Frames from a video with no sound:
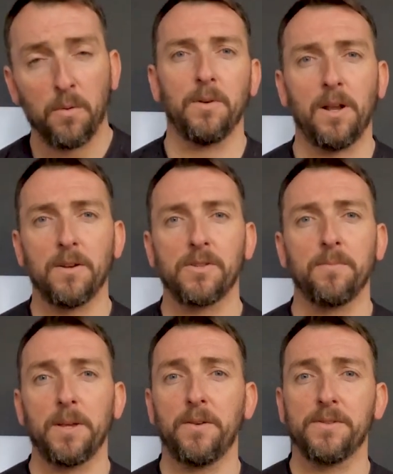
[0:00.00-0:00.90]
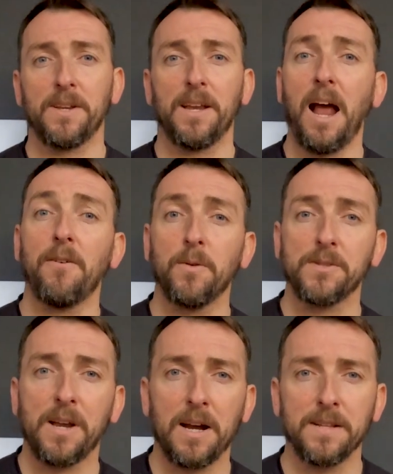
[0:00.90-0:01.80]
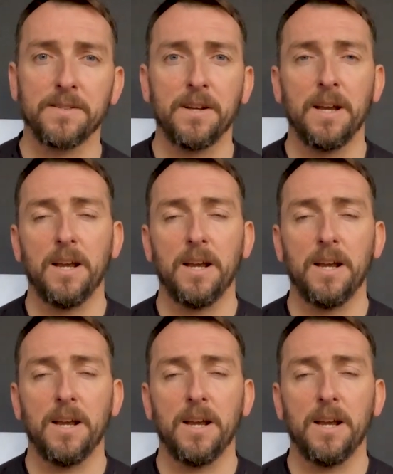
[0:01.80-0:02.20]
We'll also be using arrow signs,